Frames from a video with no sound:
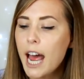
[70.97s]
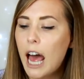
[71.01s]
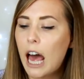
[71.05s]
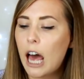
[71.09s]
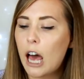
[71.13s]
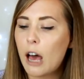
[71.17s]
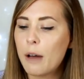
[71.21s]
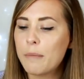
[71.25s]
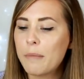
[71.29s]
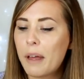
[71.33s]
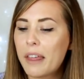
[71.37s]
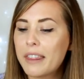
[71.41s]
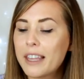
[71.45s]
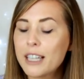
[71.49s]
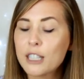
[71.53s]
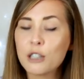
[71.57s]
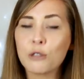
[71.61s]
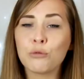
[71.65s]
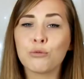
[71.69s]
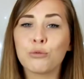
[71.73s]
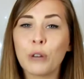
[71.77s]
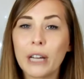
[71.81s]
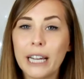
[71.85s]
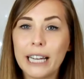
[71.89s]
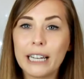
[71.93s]
And that's
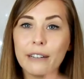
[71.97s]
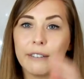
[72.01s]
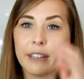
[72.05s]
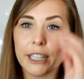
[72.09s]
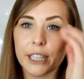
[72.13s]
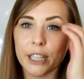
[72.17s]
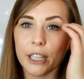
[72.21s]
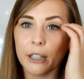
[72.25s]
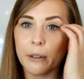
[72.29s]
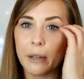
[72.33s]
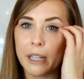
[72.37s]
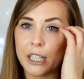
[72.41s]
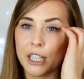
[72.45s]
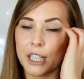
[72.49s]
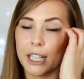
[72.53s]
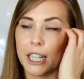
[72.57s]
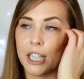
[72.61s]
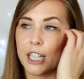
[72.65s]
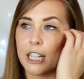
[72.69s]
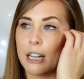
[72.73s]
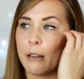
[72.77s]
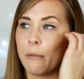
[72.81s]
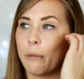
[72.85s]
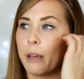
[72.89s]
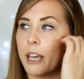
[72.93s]
a really, really good question
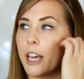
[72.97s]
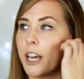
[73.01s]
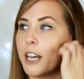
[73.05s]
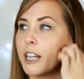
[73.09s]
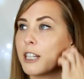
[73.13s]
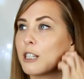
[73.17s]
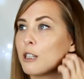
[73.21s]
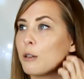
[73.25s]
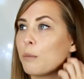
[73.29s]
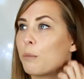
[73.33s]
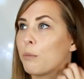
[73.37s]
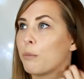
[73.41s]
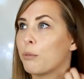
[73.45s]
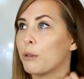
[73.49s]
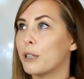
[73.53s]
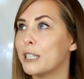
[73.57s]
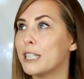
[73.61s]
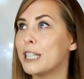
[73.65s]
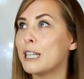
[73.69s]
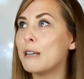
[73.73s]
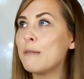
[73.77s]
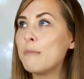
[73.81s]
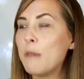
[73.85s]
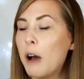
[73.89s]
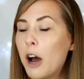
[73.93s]
actually, because
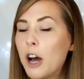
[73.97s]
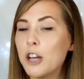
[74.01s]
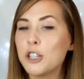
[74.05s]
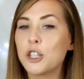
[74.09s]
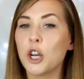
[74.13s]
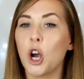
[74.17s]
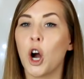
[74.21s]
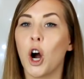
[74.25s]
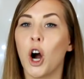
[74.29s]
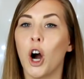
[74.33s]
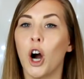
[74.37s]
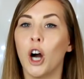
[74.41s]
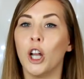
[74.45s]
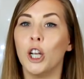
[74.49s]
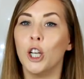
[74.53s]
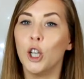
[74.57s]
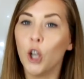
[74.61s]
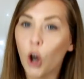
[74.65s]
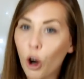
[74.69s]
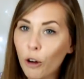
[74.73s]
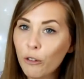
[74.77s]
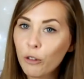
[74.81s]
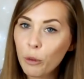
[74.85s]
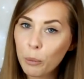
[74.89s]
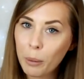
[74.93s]
pretty much a
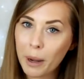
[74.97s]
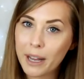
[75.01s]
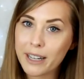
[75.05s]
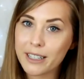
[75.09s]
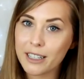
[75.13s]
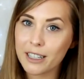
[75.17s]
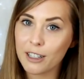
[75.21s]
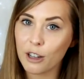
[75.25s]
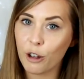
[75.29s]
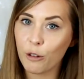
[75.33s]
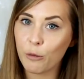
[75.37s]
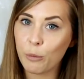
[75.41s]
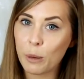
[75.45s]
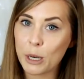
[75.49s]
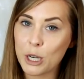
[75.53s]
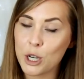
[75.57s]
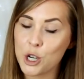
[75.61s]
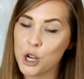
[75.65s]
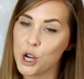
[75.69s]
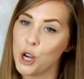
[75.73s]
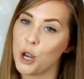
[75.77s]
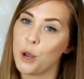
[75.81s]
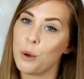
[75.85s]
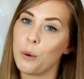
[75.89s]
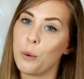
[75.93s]
lot of the places I've been
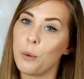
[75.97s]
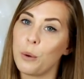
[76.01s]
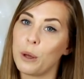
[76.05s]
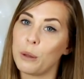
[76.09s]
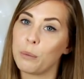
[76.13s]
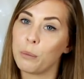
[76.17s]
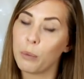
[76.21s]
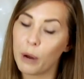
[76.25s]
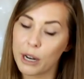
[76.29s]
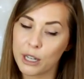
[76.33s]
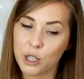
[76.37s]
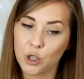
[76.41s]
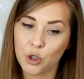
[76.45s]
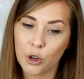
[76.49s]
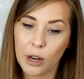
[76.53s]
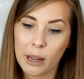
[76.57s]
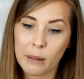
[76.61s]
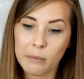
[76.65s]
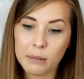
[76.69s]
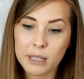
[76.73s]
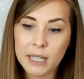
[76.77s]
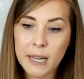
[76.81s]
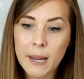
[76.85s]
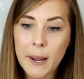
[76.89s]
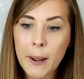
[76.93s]
to with press
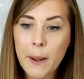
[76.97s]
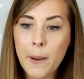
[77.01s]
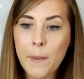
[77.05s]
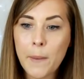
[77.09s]
trips